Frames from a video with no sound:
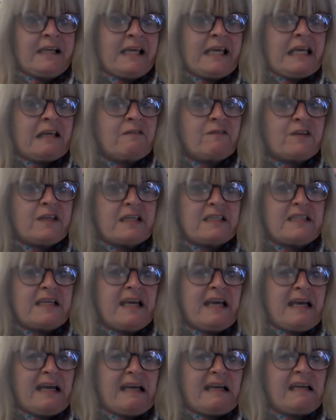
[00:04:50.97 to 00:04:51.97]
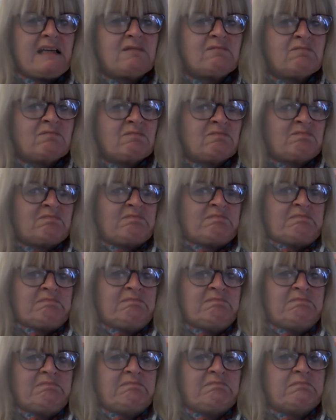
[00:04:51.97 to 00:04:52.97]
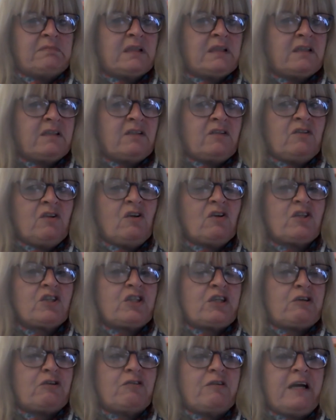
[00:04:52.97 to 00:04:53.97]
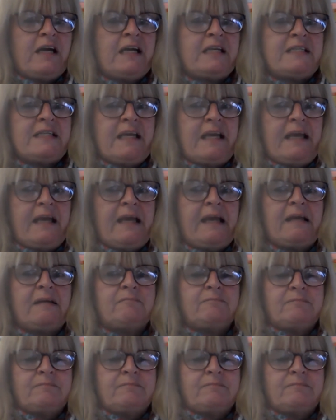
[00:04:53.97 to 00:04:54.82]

if you dare. Mm. Not sure I dare.